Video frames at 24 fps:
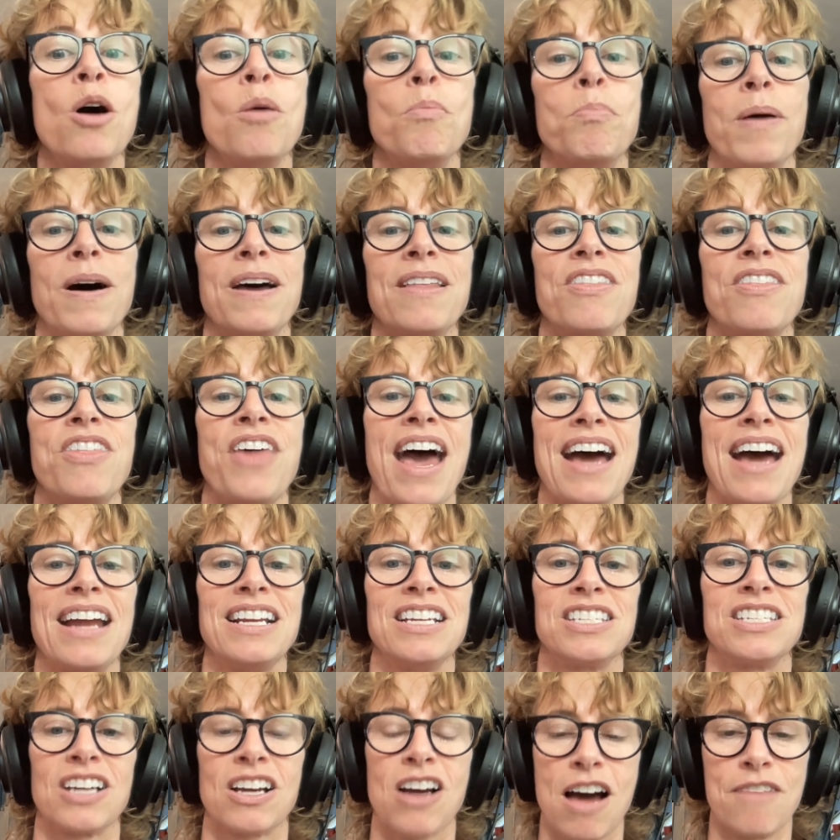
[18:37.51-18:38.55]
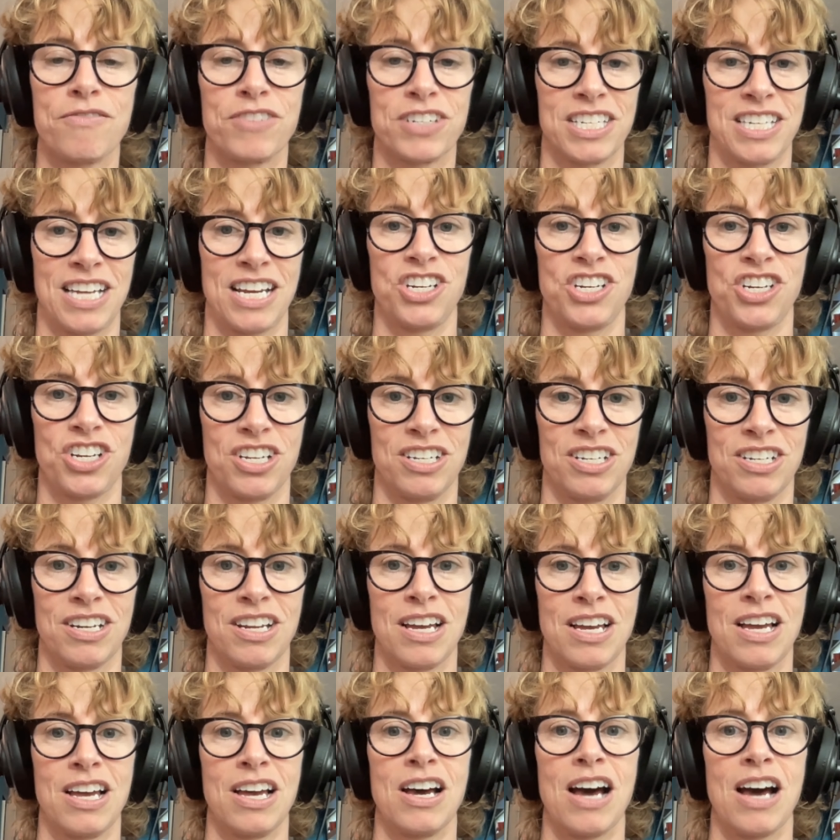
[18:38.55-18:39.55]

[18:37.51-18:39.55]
But that is a conversation